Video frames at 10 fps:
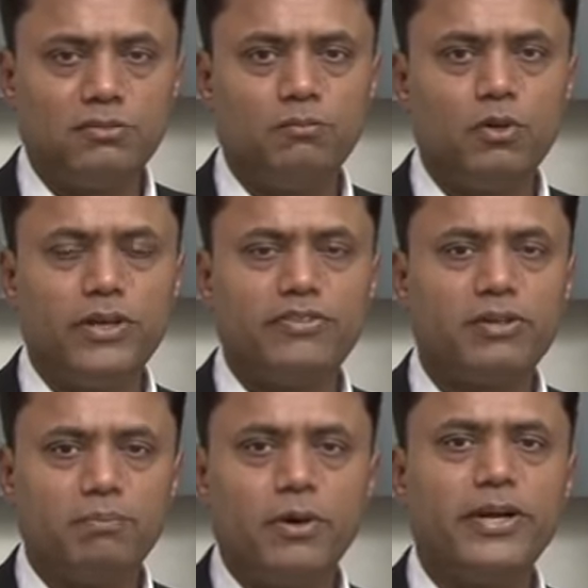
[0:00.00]
moving
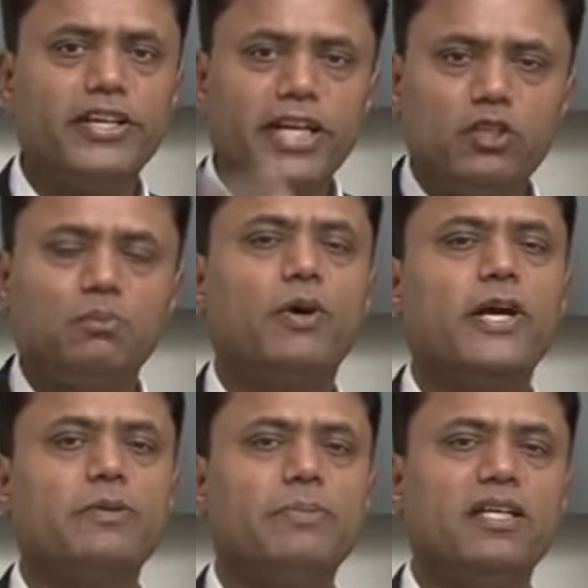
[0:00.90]
from point A to
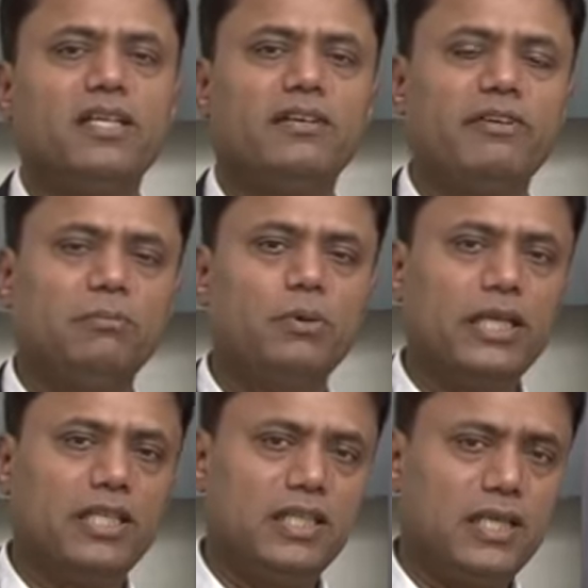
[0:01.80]
point B in a given
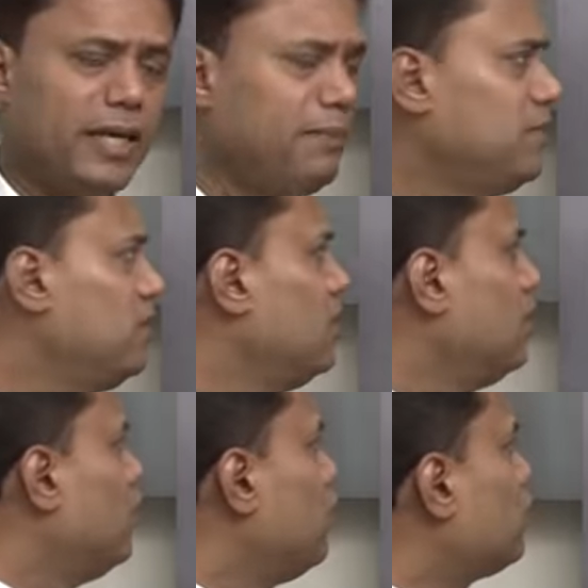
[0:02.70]
point in time.
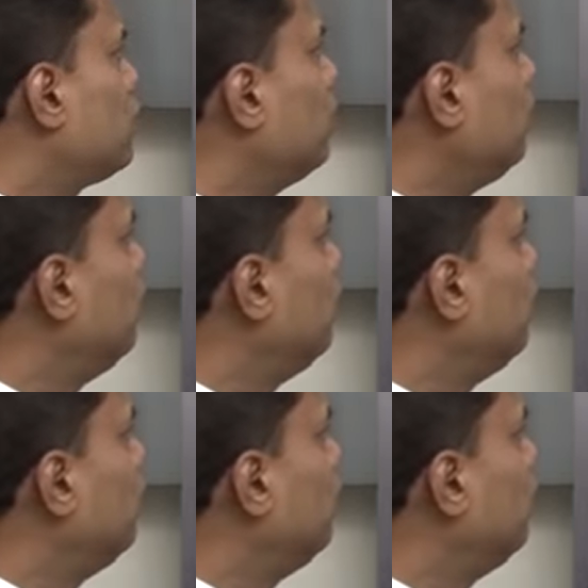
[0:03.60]
So